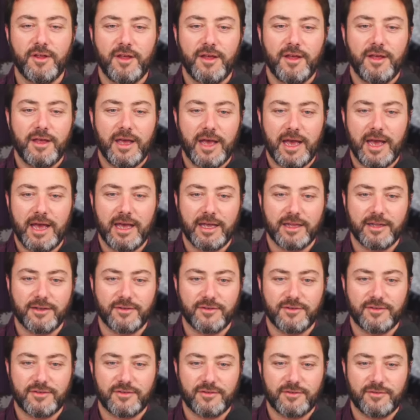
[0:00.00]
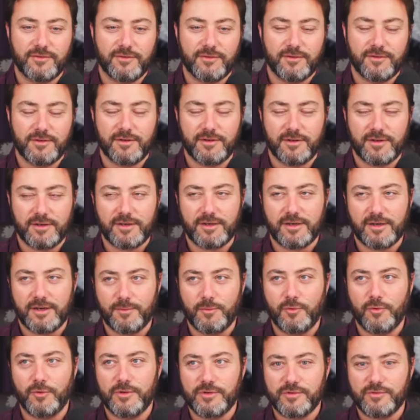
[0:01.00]
And I'm
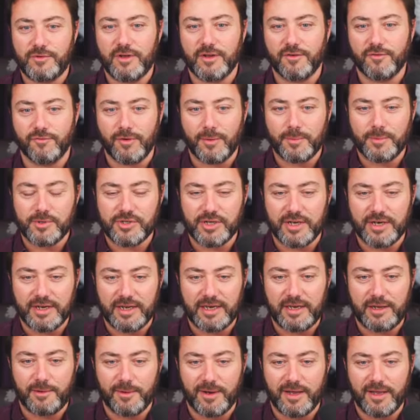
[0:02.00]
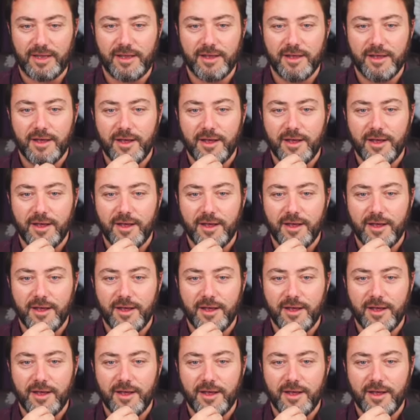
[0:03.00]
always kind of rubbish at it anyway.